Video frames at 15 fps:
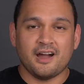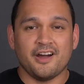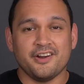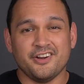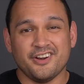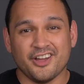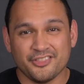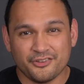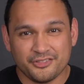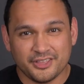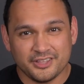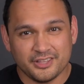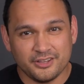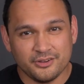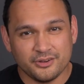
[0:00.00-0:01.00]
Another
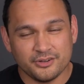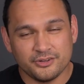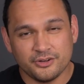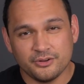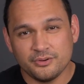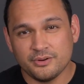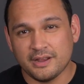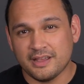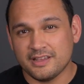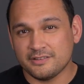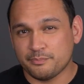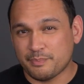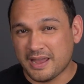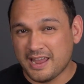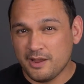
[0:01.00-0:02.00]
thing that you could do
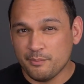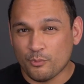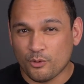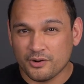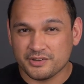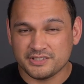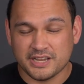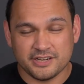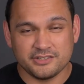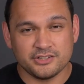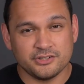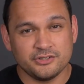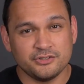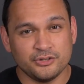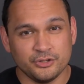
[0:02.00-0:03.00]
is pay more
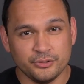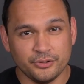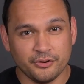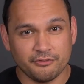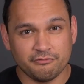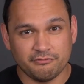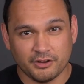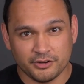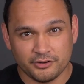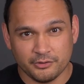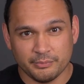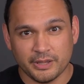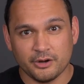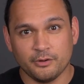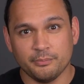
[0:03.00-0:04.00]
attention to your
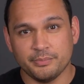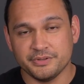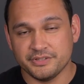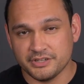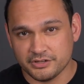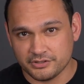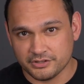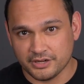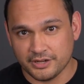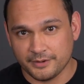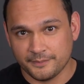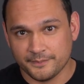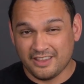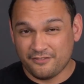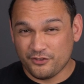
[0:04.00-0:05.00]
fundamental
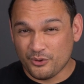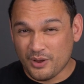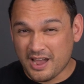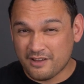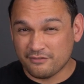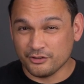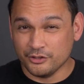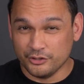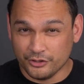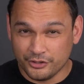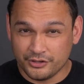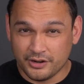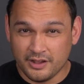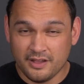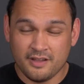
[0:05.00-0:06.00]
positioning. If you have
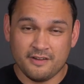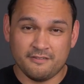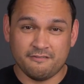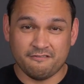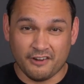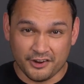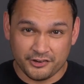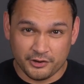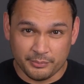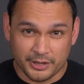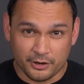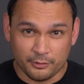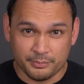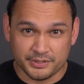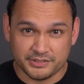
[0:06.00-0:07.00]
good
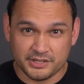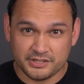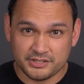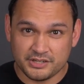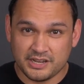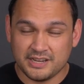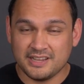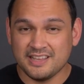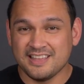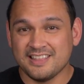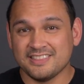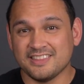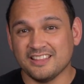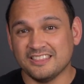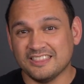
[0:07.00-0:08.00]
fundamental positioning,
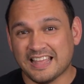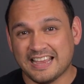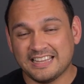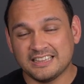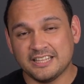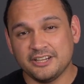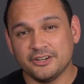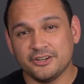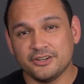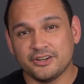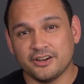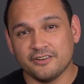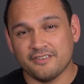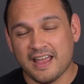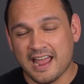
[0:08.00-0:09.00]
the likelihood
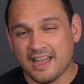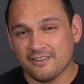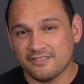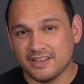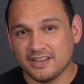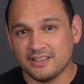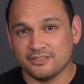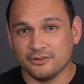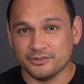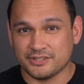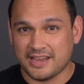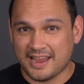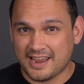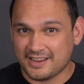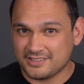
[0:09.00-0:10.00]
of having those
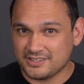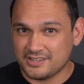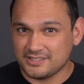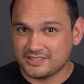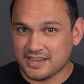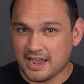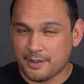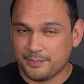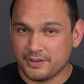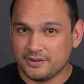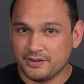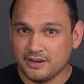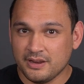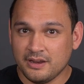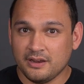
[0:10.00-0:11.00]
accidents happen